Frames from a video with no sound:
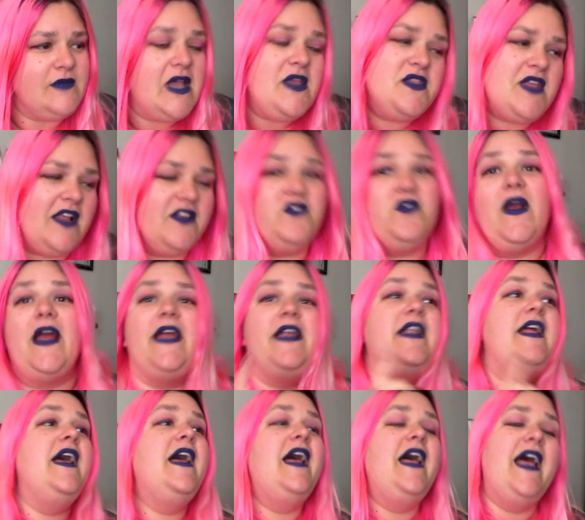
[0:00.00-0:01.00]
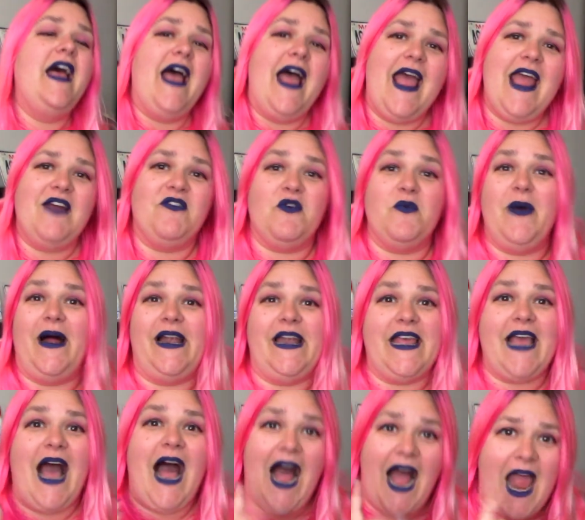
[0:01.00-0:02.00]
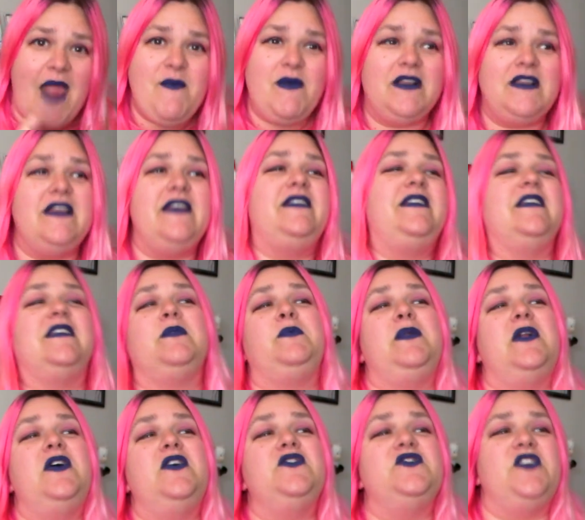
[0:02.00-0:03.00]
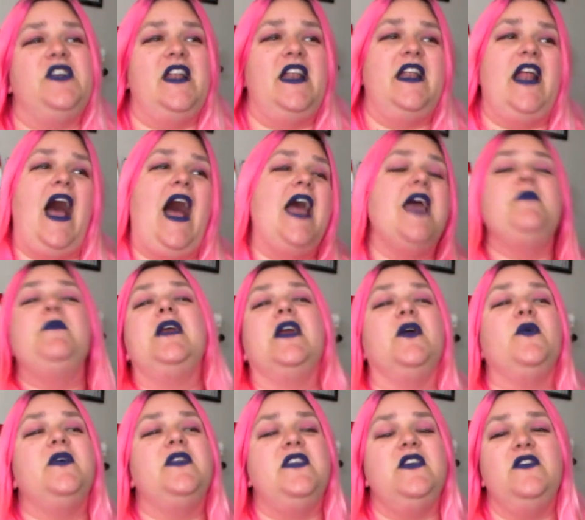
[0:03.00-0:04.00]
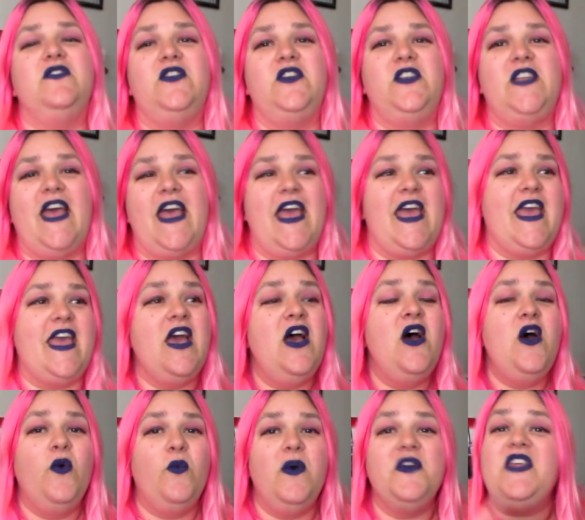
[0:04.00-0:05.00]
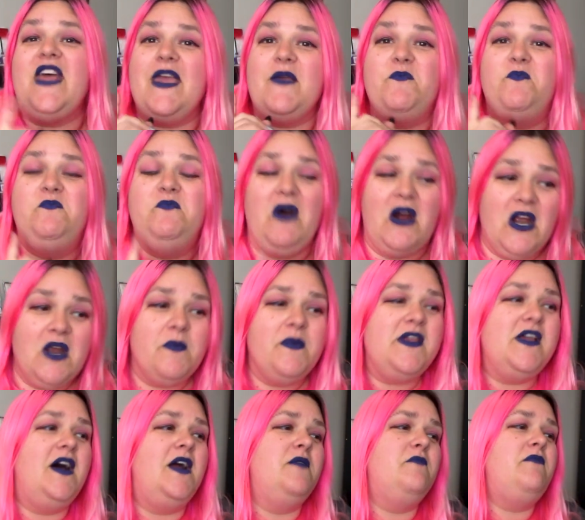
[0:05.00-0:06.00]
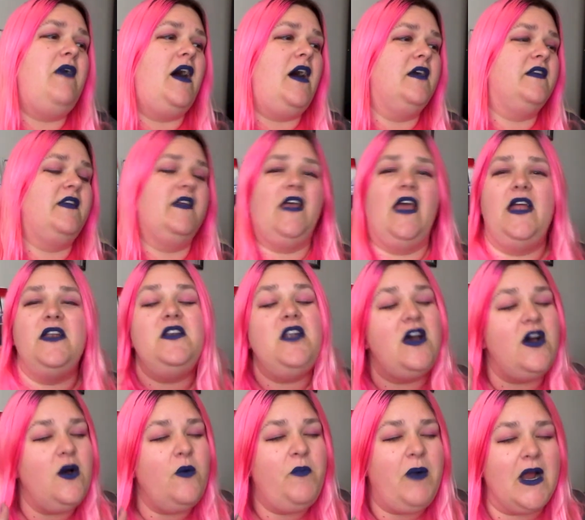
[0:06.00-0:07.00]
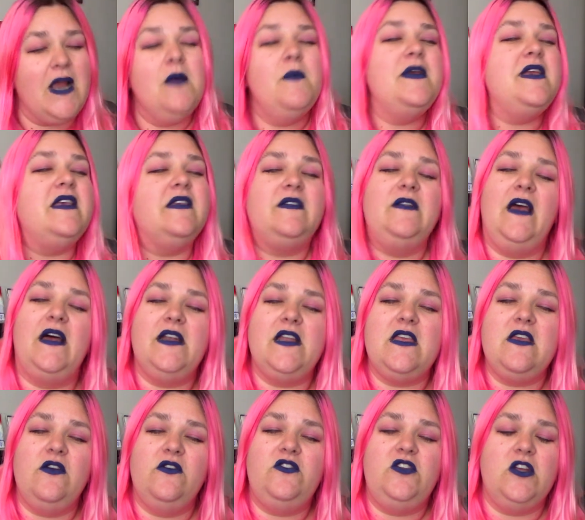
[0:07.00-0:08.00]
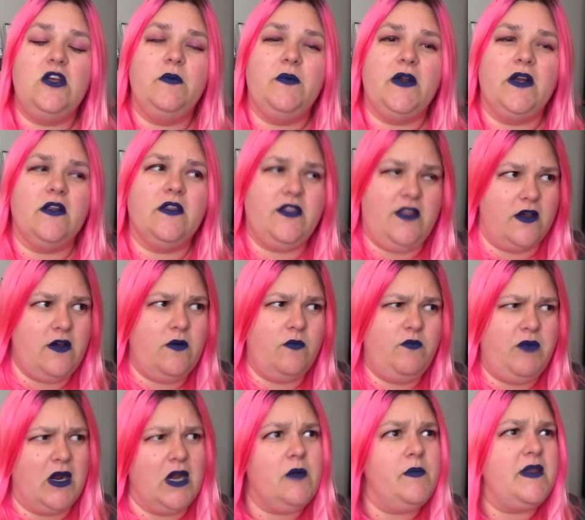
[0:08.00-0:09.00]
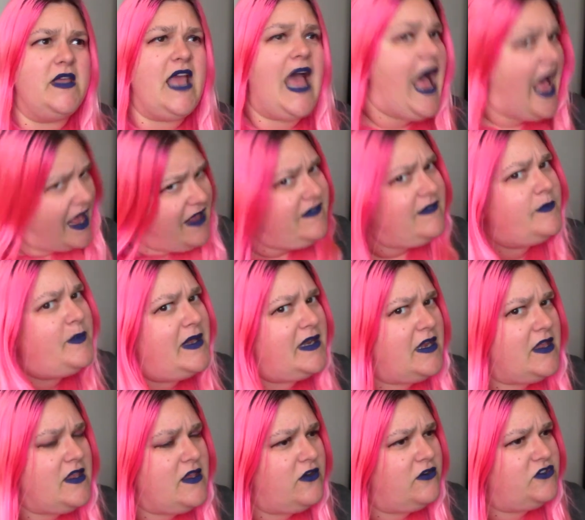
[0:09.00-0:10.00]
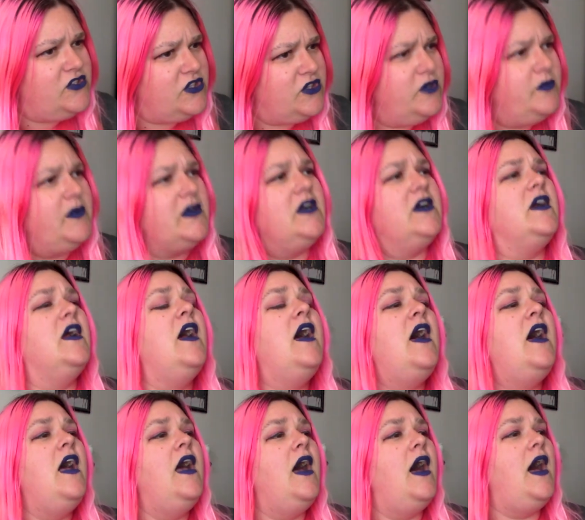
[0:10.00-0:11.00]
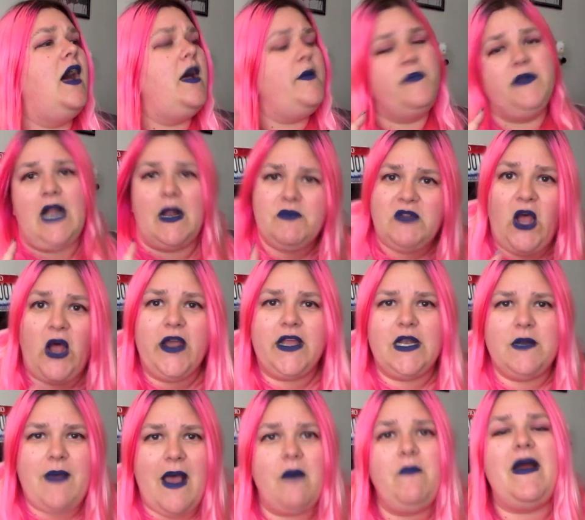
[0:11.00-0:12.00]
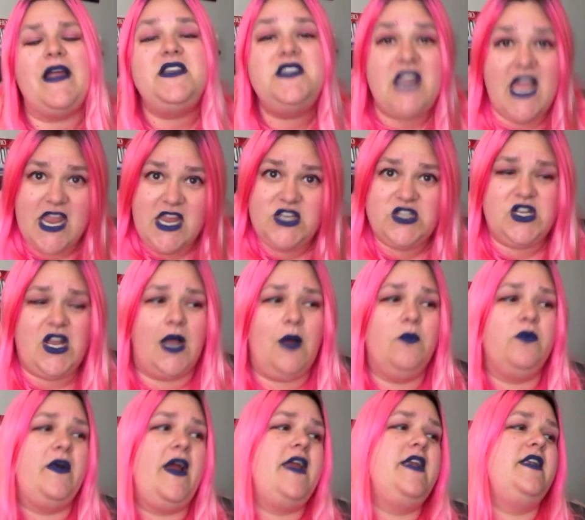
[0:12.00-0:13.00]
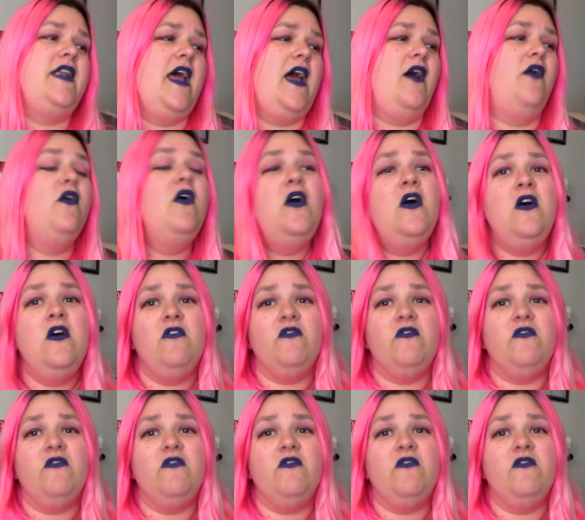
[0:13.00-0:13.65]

That's right. Hey everybody, I'm Elyse Explosion and I'm here with you today with a Barbie unboxing. And no, Barbie is not a YouTuber, though Barbie has been a YouTuber, but I'm talking about my day job right now.